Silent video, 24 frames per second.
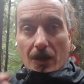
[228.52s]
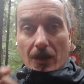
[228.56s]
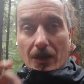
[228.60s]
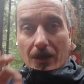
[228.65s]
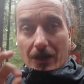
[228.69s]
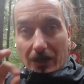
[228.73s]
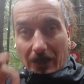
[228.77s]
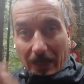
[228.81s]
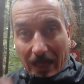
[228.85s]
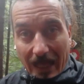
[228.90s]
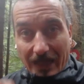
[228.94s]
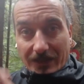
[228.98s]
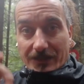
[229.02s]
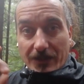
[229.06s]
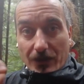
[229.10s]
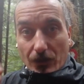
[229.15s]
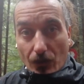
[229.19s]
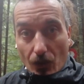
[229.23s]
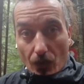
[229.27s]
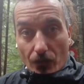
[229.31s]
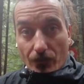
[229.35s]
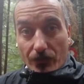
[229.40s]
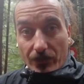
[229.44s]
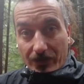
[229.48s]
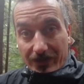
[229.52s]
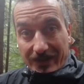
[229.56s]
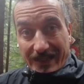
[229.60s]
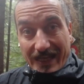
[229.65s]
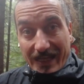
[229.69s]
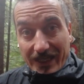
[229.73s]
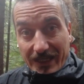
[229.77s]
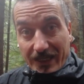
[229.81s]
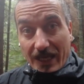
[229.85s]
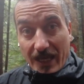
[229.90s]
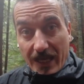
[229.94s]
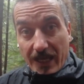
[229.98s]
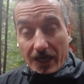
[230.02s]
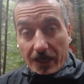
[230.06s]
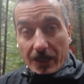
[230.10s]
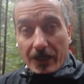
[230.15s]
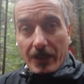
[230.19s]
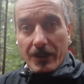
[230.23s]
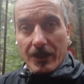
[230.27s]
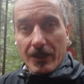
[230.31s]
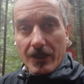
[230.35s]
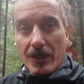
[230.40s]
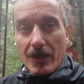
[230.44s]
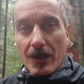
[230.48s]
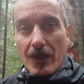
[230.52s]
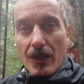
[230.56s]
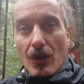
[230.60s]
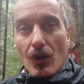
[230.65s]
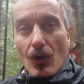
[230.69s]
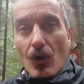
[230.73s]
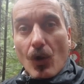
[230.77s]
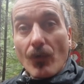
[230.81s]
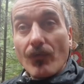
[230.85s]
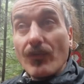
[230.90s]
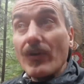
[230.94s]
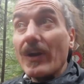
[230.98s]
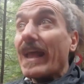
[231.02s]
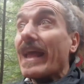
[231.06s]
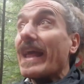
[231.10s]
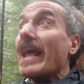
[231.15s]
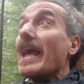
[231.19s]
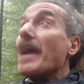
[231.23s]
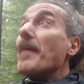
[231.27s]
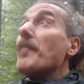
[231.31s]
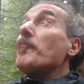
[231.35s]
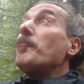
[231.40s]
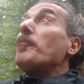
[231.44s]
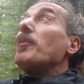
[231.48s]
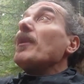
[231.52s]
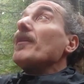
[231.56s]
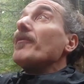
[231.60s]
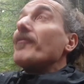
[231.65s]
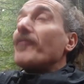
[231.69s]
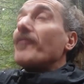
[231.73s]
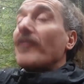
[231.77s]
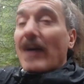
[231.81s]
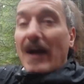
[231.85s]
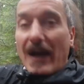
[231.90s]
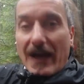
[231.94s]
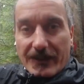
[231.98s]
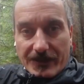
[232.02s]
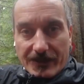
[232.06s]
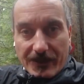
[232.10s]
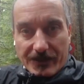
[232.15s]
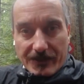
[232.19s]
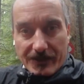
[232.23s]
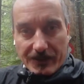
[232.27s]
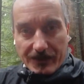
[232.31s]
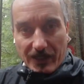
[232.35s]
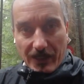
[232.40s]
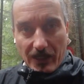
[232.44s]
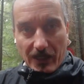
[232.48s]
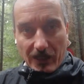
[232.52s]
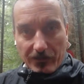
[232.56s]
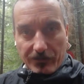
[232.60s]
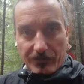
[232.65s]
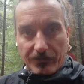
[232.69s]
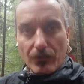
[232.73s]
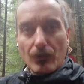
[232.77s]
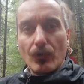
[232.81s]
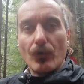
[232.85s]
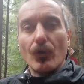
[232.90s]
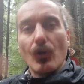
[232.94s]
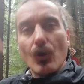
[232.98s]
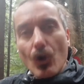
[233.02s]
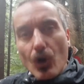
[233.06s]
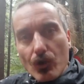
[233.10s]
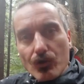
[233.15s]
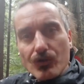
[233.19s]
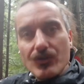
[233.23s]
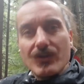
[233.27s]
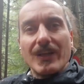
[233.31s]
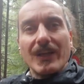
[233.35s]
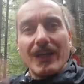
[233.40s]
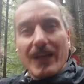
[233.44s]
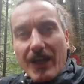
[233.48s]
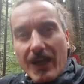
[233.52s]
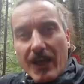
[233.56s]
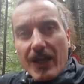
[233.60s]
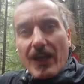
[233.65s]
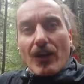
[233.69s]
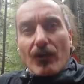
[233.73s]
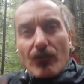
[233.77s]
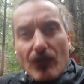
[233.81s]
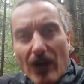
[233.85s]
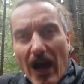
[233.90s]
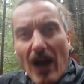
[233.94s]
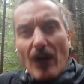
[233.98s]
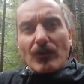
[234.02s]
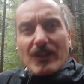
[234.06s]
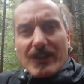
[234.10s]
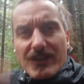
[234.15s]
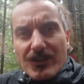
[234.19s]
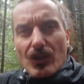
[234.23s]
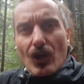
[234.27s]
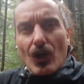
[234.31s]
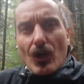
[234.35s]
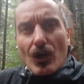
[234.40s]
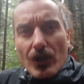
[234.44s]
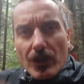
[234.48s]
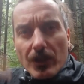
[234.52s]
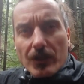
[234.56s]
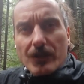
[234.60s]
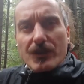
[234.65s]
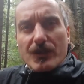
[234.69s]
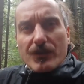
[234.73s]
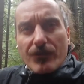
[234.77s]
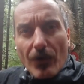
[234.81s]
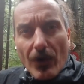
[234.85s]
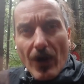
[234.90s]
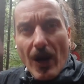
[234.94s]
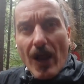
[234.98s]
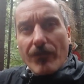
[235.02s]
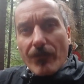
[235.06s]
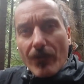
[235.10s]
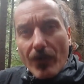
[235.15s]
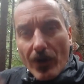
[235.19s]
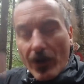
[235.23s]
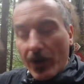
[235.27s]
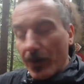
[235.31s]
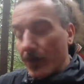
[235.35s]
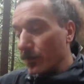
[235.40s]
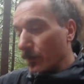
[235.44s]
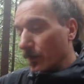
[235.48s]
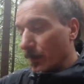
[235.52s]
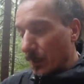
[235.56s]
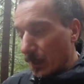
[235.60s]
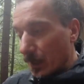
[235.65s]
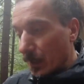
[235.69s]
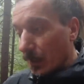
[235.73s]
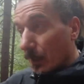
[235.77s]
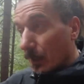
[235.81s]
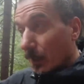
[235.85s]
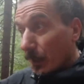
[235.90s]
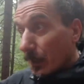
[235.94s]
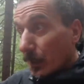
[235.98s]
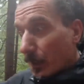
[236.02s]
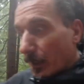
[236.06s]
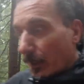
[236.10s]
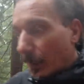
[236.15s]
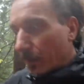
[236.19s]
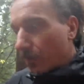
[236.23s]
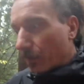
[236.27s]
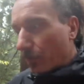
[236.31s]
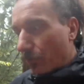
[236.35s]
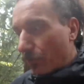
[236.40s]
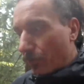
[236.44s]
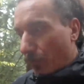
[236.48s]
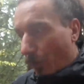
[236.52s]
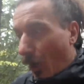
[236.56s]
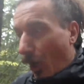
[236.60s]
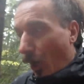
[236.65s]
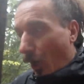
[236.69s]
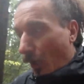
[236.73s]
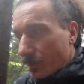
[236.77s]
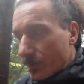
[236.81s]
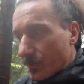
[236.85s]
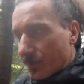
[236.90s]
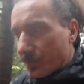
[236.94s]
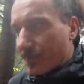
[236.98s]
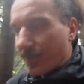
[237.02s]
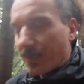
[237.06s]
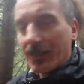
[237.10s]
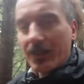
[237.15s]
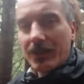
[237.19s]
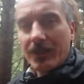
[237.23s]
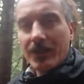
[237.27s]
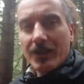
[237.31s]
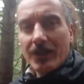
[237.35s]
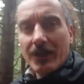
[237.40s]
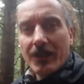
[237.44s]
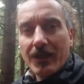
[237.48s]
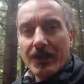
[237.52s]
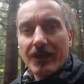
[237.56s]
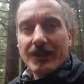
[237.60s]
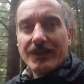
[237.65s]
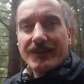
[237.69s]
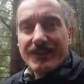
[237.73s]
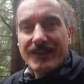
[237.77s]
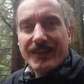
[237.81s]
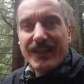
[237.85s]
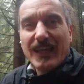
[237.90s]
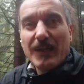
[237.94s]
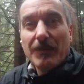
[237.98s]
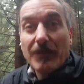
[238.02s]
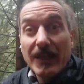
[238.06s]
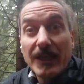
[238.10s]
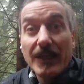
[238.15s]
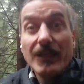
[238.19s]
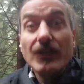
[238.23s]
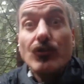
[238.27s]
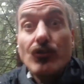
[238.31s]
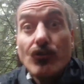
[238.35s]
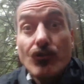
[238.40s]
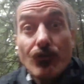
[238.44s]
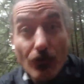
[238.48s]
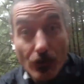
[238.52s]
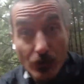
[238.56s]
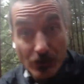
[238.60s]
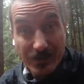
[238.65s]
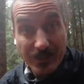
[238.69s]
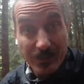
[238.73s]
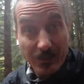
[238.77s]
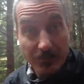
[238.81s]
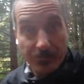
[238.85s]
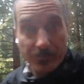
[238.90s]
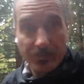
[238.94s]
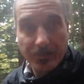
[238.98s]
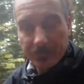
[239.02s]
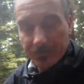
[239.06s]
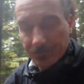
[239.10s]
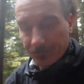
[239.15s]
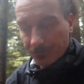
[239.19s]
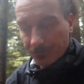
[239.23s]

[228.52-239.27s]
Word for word: Classic overthinking over amplifies itself or goes round in circles forever, and thoughts seem intrusive.